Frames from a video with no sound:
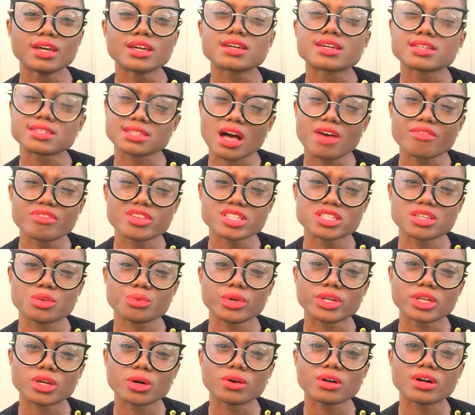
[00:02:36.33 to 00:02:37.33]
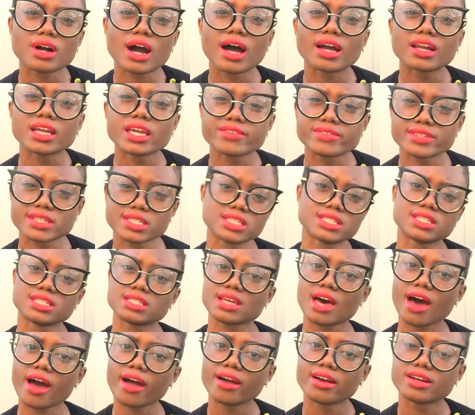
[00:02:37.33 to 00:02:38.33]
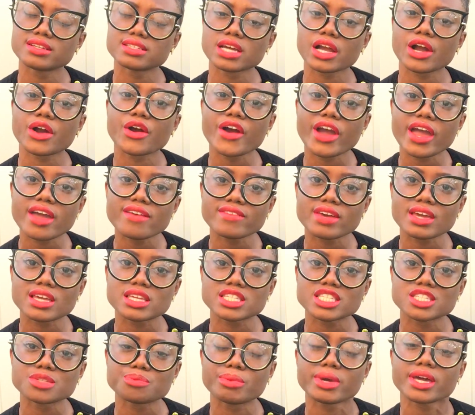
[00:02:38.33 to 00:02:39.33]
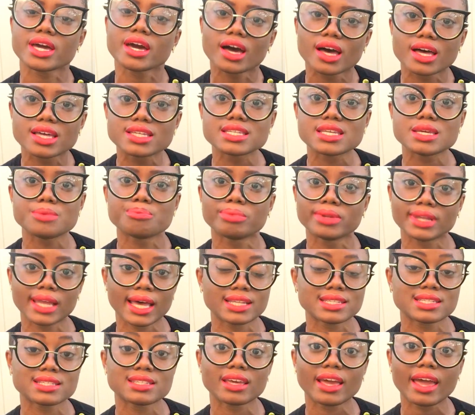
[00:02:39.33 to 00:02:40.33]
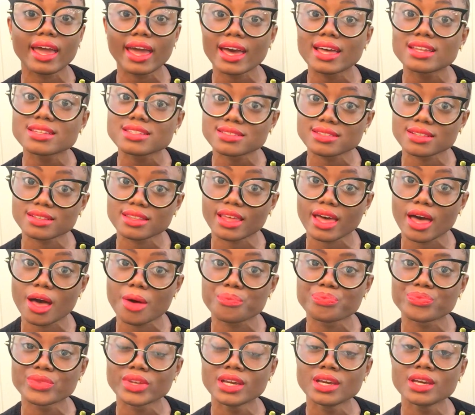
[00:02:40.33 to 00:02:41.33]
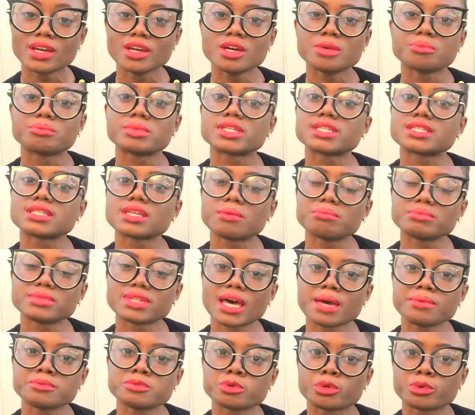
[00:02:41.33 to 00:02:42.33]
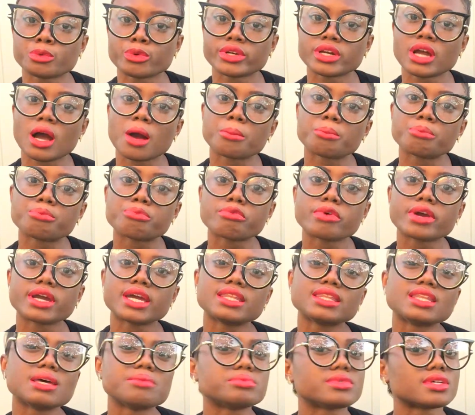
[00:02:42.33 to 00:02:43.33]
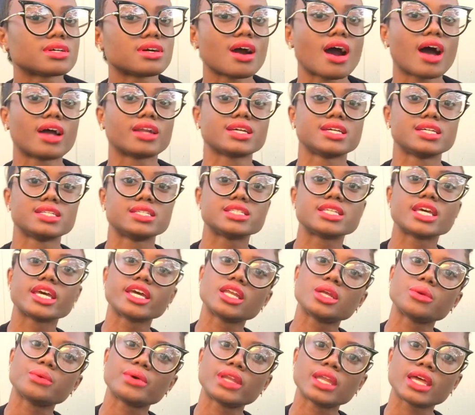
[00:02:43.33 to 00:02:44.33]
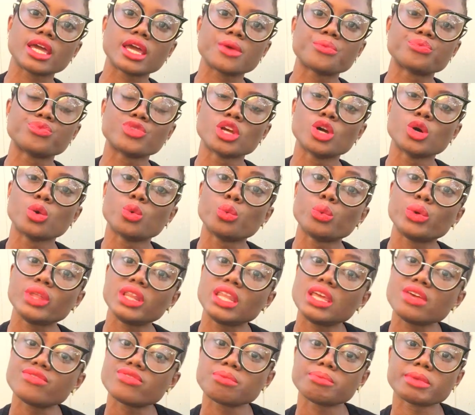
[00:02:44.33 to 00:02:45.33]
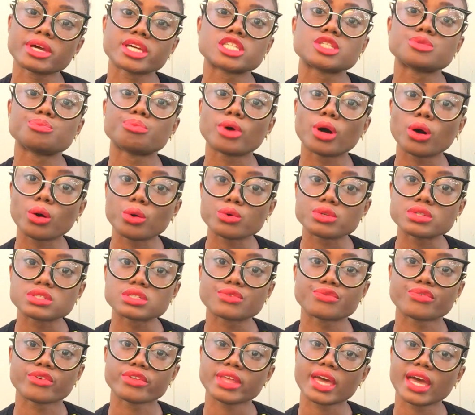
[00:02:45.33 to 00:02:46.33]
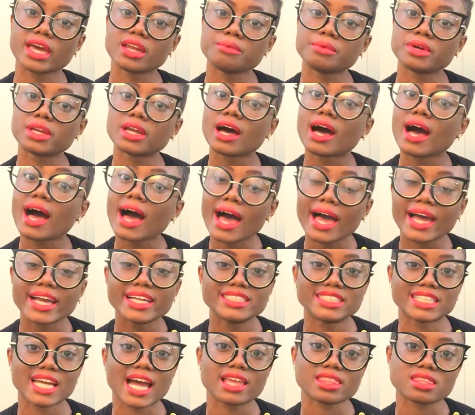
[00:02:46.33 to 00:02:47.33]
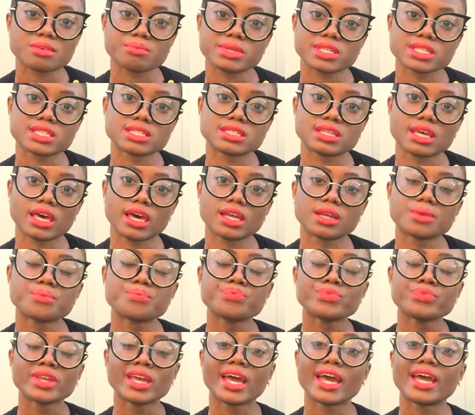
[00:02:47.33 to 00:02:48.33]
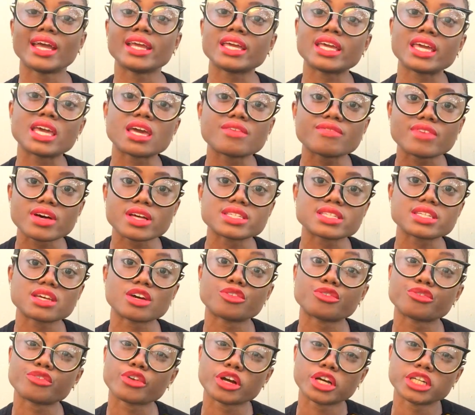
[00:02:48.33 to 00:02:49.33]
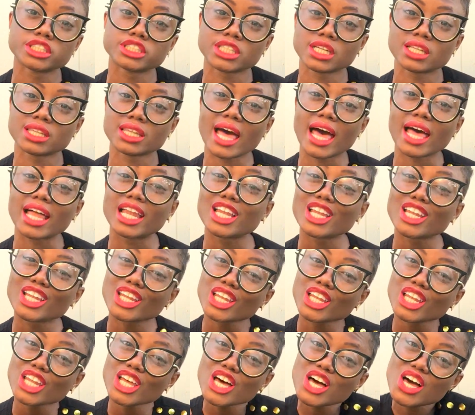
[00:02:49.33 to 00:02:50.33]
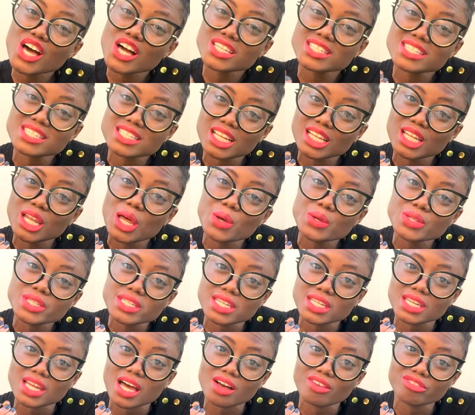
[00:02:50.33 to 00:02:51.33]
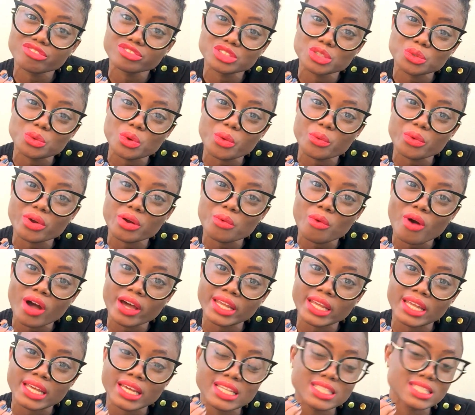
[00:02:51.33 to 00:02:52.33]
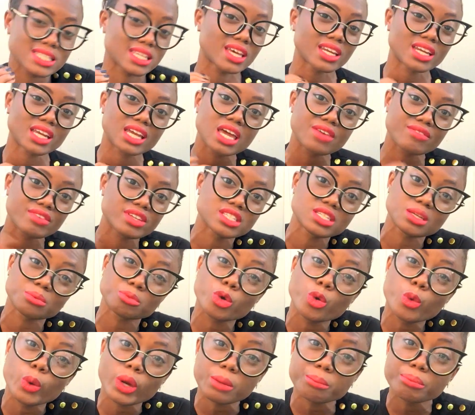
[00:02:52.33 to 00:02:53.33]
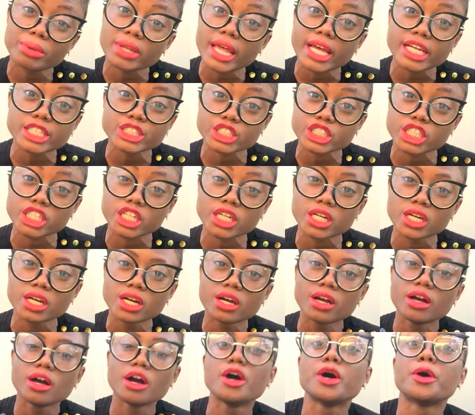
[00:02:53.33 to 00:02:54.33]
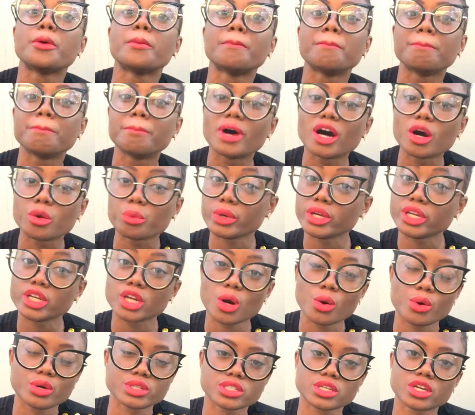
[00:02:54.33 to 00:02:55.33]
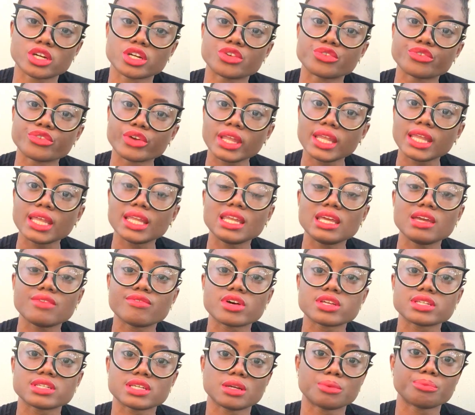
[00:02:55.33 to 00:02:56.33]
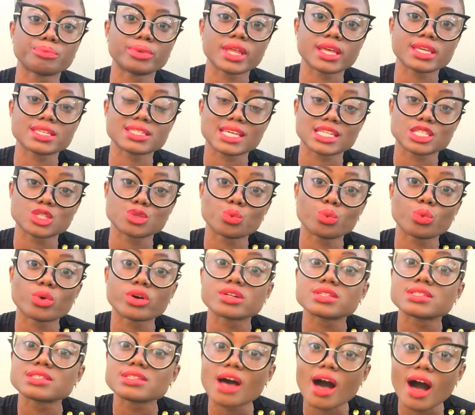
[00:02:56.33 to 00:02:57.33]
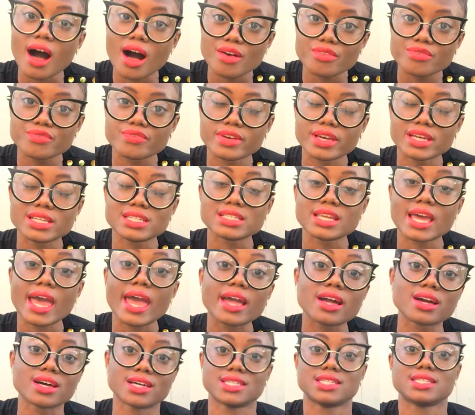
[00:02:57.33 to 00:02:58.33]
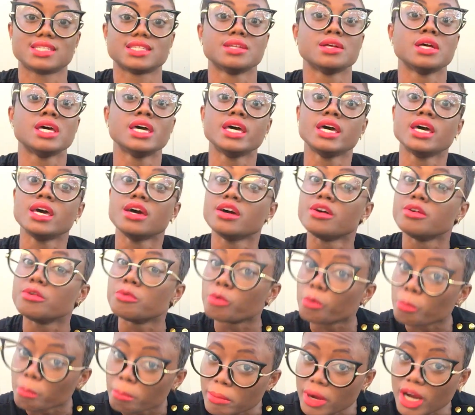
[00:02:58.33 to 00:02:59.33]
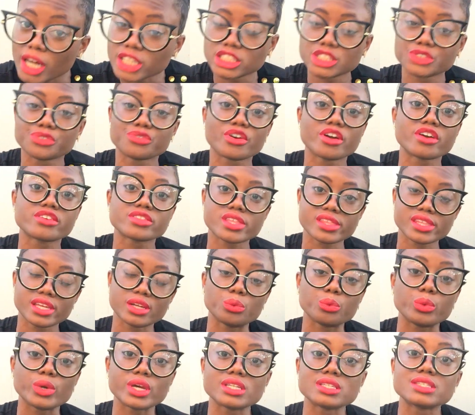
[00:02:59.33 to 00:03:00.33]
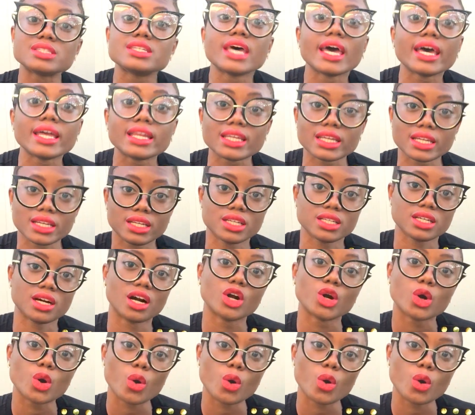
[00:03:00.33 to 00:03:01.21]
Because obviously we know God gives us desires and cravings because he plans to answer them, but sometimes when we're not bringing them to God continually, we leave them exposed for the enemy to hijack them instead and give us a version that looks close enough to what we're wanting. It's going to give us some quick pleasure, but we know it's going to really leave us in a place that's worse off and take us much further than we intended on